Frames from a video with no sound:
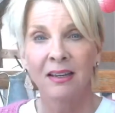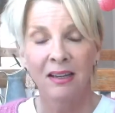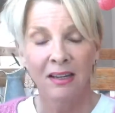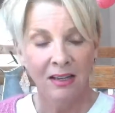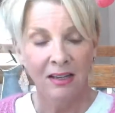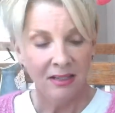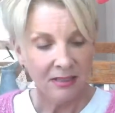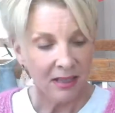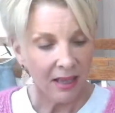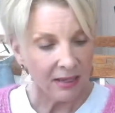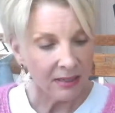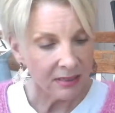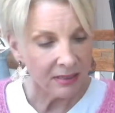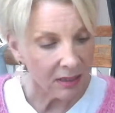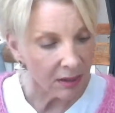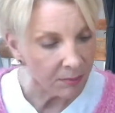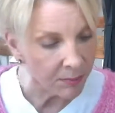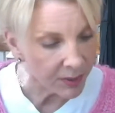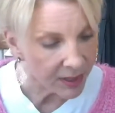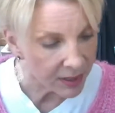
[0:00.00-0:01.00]
It's like
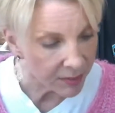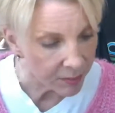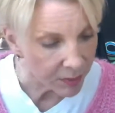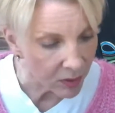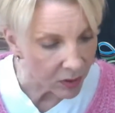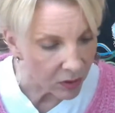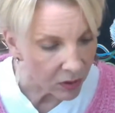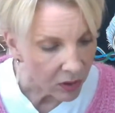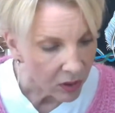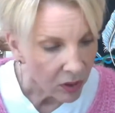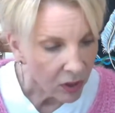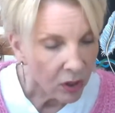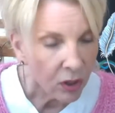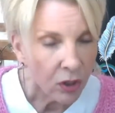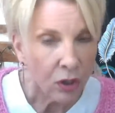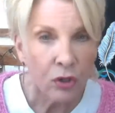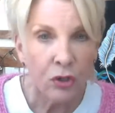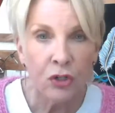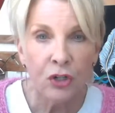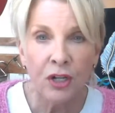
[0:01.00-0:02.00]
some people
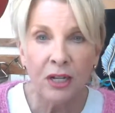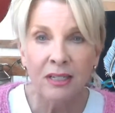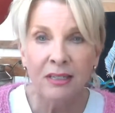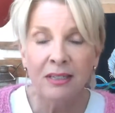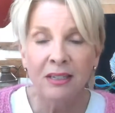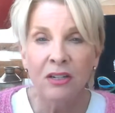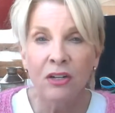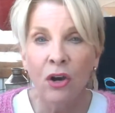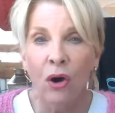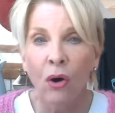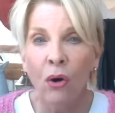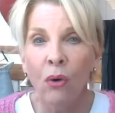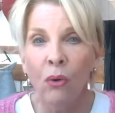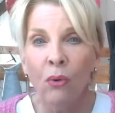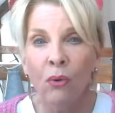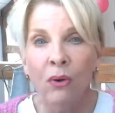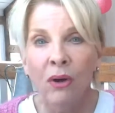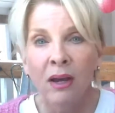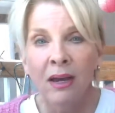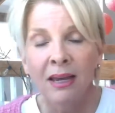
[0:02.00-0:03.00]
who just
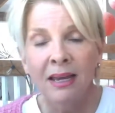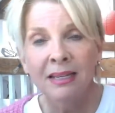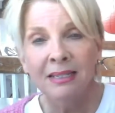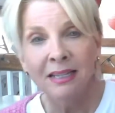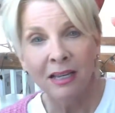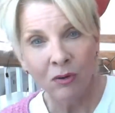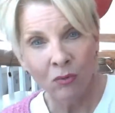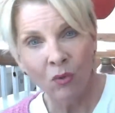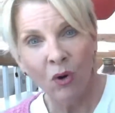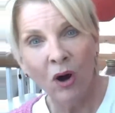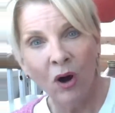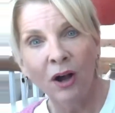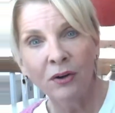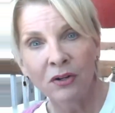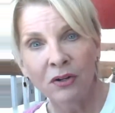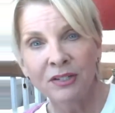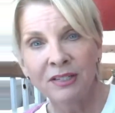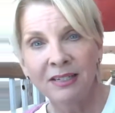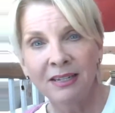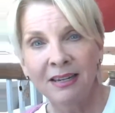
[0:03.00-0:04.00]
know. It's like water
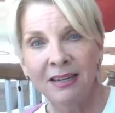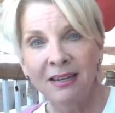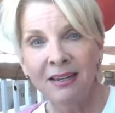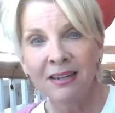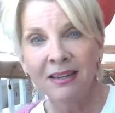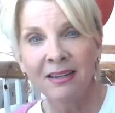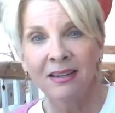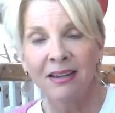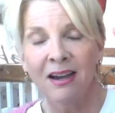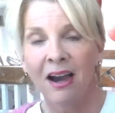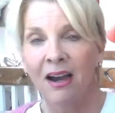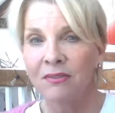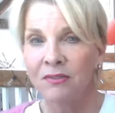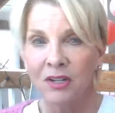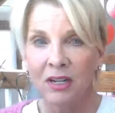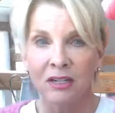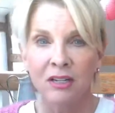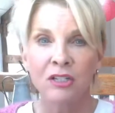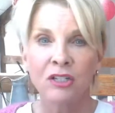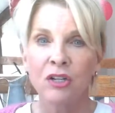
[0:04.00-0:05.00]
skiing. I've
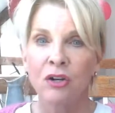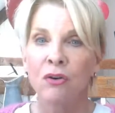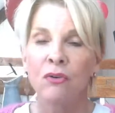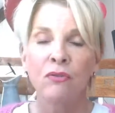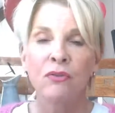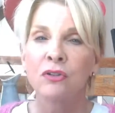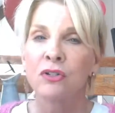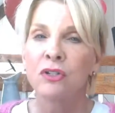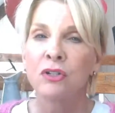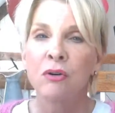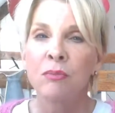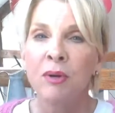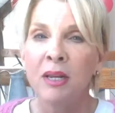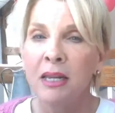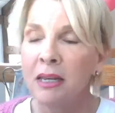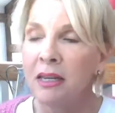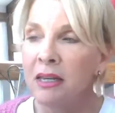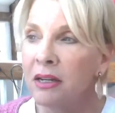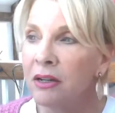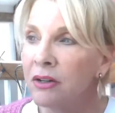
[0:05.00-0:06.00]
done it for so many
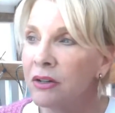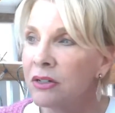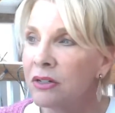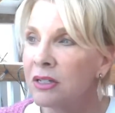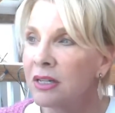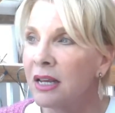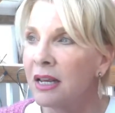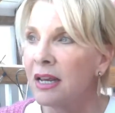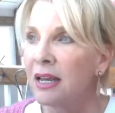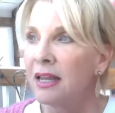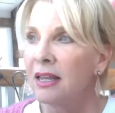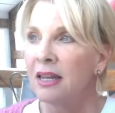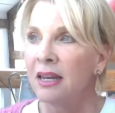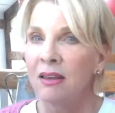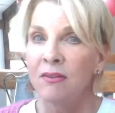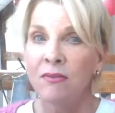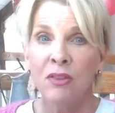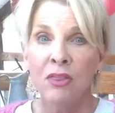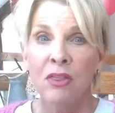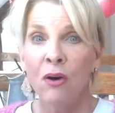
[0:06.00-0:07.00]
years that
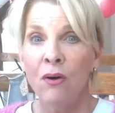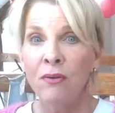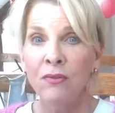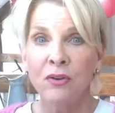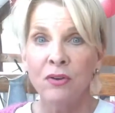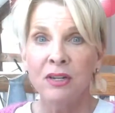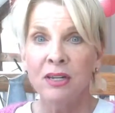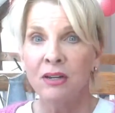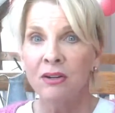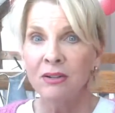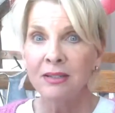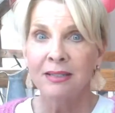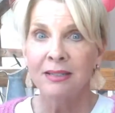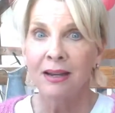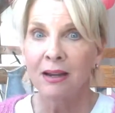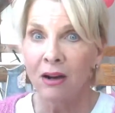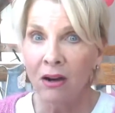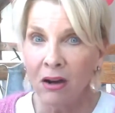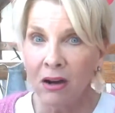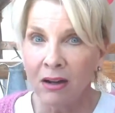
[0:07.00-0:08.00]
even though every year it's like,
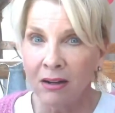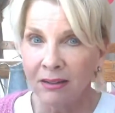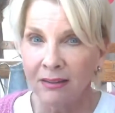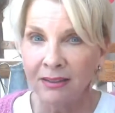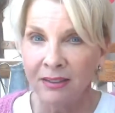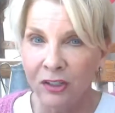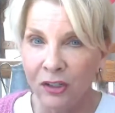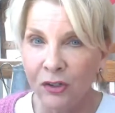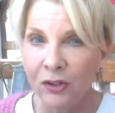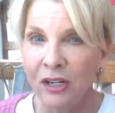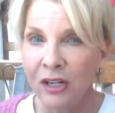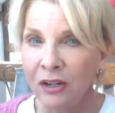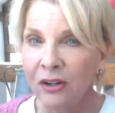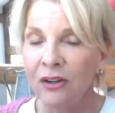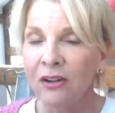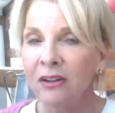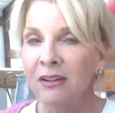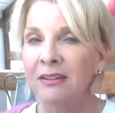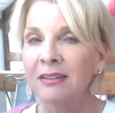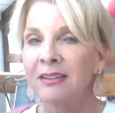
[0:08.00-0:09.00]
oh, a new
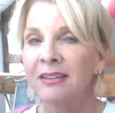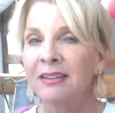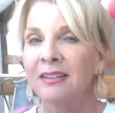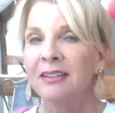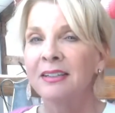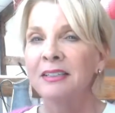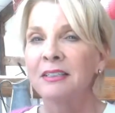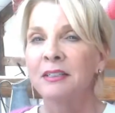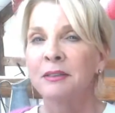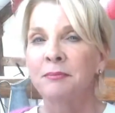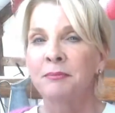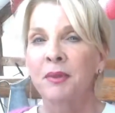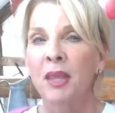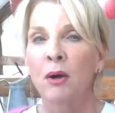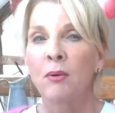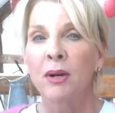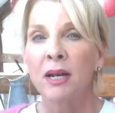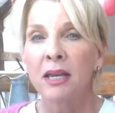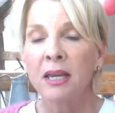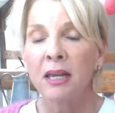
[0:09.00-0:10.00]
year, I
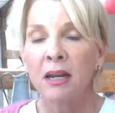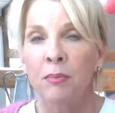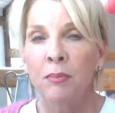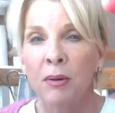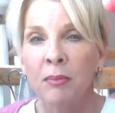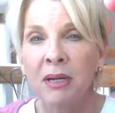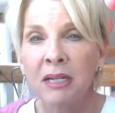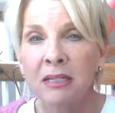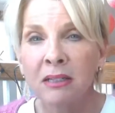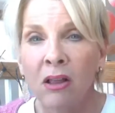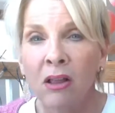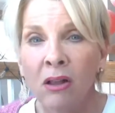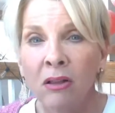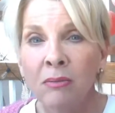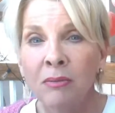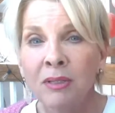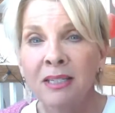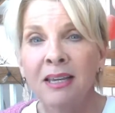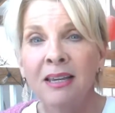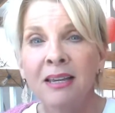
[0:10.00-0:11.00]
want to get up on my
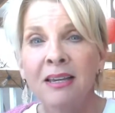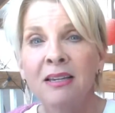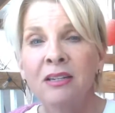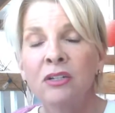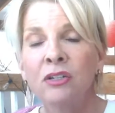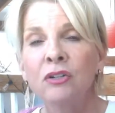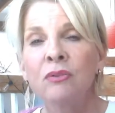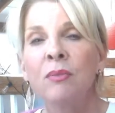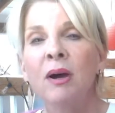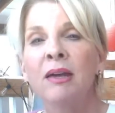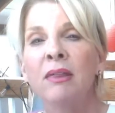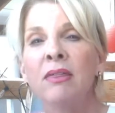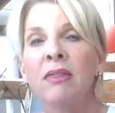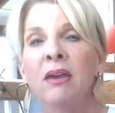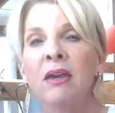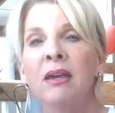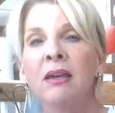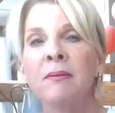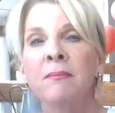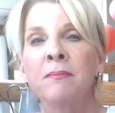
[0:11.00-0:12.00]
slalom ski and do my
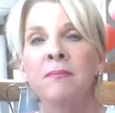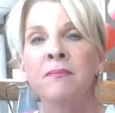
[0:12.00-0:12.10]
thing.